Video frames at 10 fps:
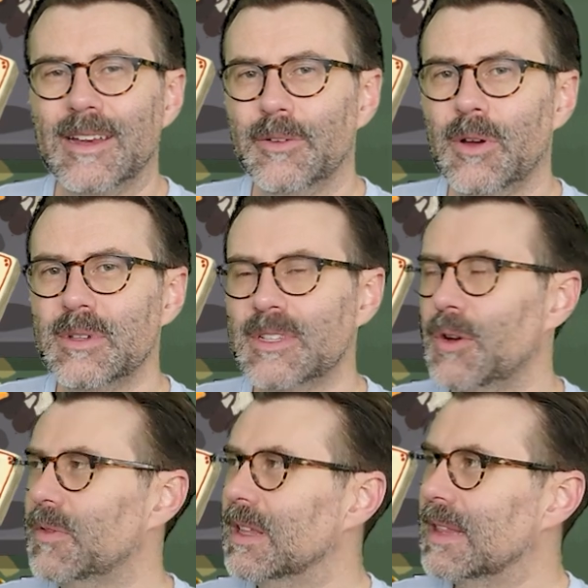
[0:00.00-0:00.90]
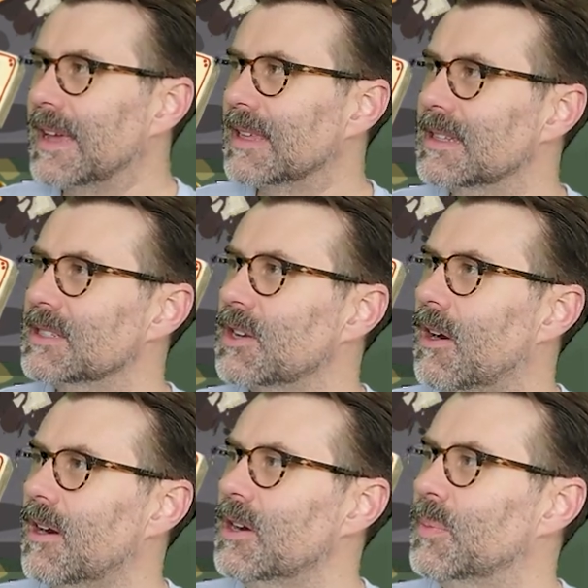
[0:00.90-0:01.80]
I don't always know if I like this
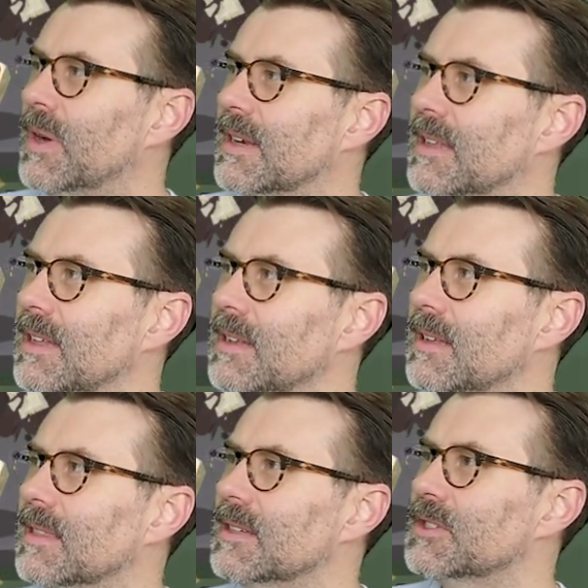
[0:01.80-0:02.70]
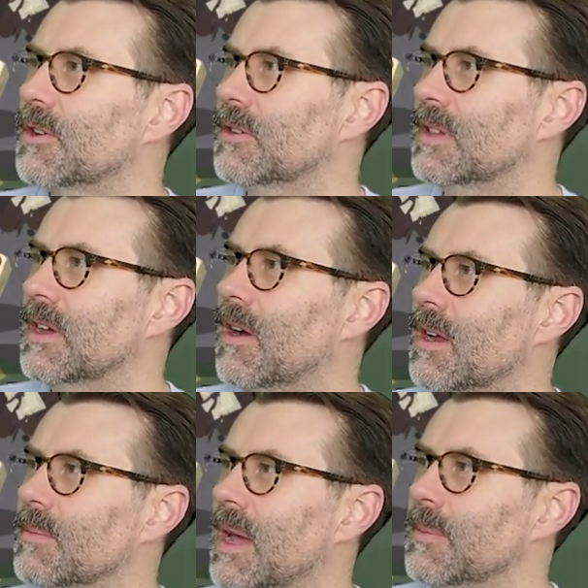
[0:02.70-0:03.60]
card, but getting it this early
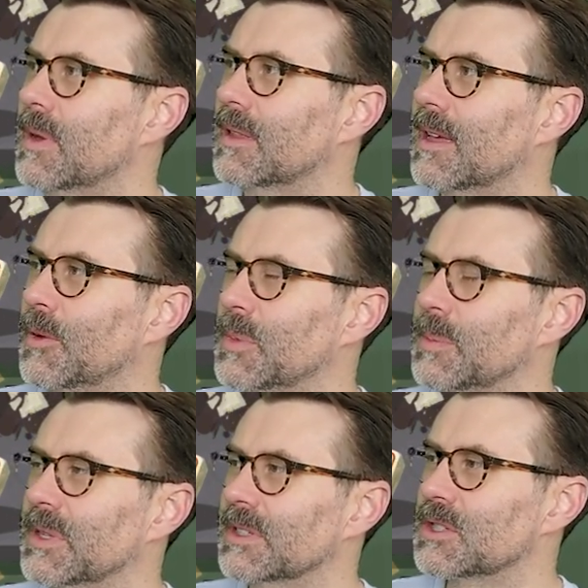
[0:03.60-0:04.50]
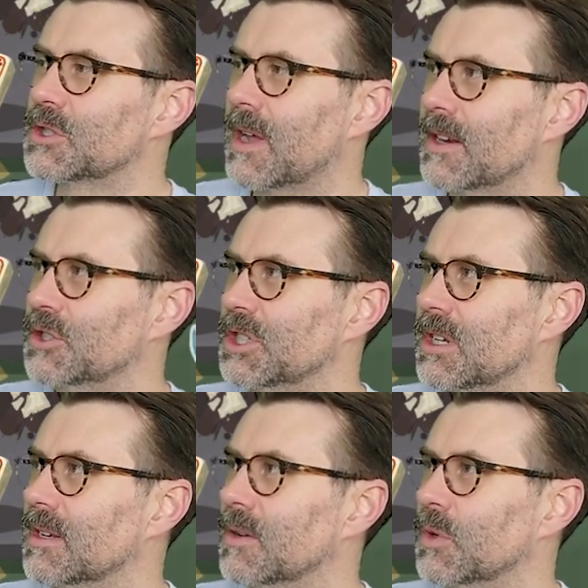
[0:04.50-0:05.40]
on might help me build a
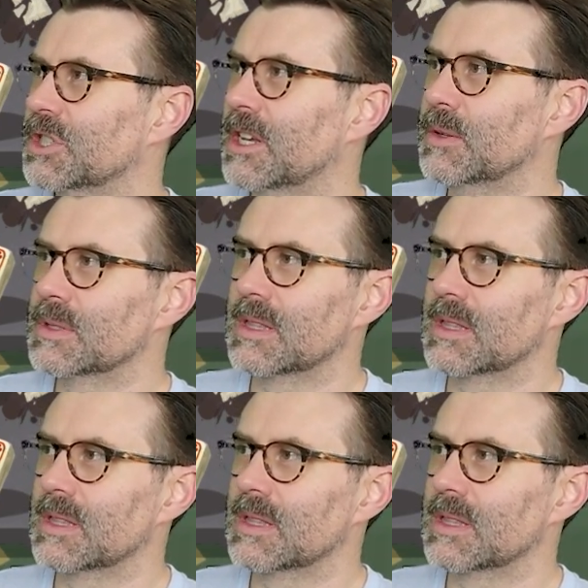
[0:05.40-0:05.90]
strategy in which I use